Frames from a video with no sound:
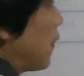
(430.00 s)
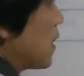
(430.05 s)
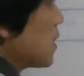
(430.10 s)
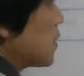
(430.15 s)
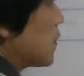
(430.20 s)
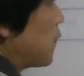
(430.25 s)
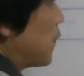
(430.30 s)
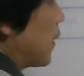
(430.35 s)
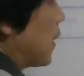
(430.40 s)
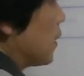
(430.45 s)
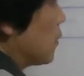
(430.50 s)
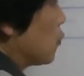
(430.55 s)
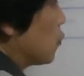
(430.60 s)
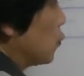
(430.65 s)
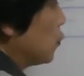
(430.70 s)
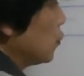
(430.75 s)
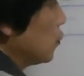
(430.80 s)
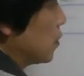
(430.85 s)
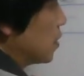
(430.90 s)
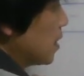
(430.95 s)
phosphate
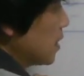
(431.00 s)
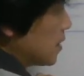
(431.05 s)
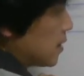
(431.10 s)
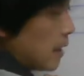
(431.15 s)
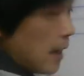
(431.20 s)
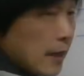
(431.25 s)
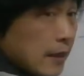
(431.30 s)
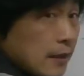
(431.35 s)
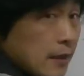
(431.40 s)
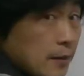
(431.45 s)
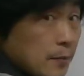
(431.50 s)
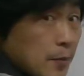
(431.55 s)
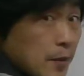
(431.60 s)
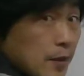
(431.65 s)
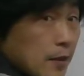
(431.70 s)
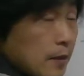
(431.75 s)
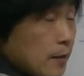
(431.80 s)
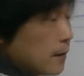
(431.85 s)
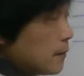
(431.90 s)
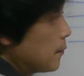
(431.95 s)
to this
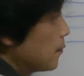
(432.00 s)
ADP,